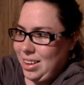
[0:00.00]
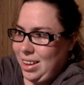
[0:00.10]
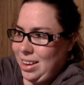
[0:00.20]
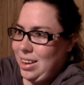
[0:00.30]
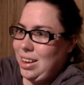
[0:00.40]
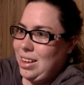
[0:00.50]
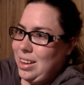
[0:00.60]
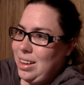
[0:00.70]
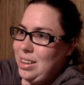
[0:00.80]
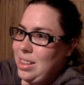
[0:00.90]

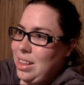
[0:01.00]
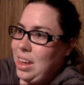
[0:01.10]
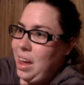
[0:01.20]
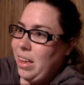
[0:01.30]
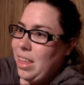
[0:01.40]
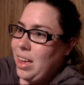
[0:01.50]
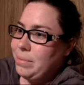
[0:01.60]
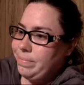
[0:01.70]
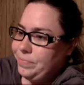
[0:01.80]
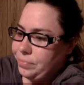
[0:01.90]
and yeah,
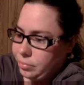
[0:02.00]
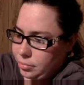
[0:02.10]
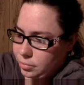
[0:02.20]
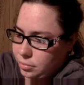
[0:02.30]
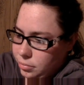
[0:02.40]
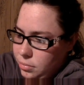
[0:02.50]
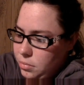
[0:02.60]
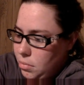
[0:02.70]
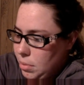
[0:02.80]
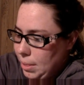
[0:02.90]
that
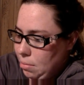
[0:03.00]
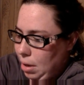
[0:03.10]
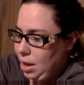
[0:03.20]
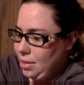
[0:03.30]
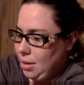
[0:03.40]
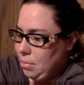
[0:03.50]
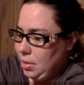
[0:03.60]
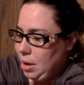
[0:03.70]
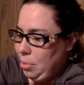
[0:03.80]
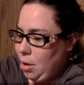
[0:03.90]
made something
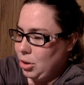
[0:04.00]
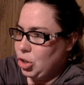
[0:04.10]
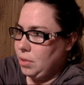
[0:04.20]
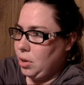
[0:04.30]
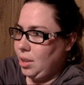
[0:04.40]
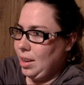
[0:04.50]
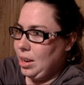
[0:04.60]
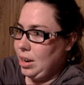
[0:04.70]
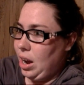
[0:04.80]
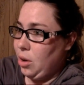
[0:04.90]
that probably should have only
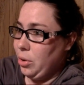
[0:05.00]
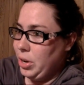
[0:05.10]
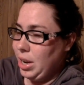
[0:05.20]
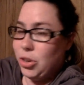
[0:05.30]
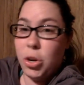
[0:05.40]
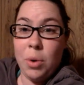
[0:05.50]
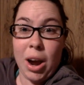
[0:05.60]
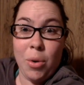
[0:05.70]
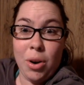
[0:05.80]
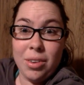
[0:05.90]
taken an hour take 2
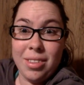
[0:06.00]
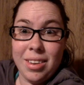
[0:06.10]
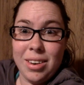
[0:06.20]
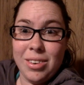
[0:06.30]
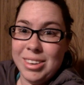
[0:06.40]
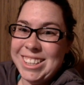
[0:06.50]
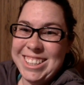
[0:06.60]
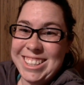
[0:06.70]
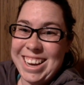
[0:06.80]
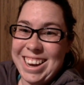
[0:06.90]
hours, so
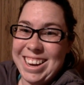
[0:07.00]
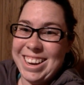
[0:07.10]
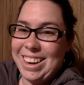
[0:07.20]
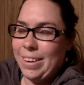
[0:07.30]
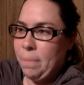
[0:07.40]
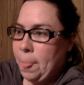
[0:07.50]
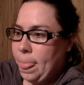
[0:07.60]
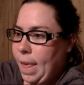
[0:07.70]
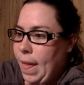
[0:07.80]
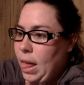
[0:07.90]
yay.
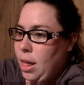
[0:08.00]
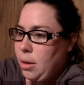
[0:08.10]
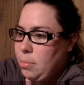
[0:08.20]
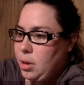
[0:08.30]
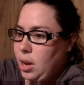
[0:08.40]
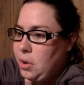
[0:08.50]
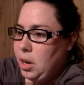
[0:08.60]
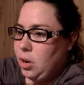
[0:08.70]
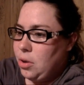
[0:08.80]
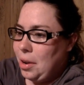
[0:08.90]
But now I need
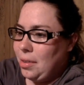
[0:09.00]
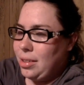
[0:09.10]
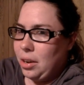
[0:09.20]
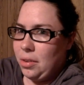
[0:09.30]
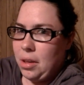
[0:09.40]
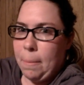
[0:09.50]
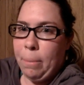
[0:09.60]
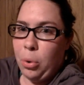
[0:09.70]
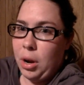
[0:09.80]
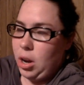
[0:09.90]
to go downstairs and
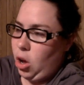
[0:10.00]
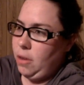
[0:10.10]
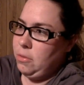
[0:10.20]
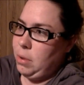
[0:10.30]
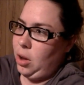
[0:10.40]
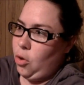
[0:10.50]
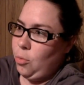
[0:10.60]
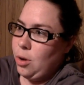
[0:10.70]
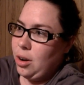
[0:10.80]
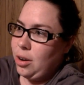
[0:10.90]
print off my
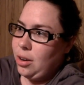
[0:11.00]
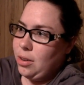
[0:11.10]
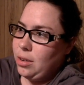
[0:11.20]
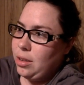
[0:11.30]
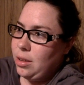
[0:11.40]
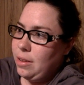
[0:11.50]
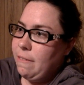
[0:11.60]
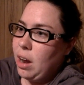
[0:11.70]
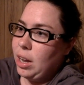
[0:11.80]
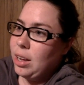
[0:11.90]
homework.
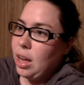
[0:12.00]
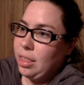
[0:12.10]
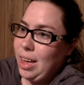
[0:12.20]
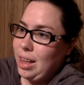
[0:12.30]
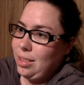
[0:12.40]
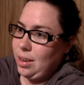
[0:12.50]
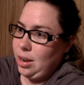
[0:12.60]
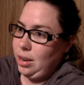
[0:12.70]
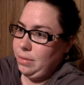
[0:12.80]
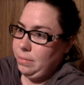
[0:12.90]
Finally got that
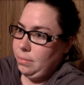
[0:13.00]
done.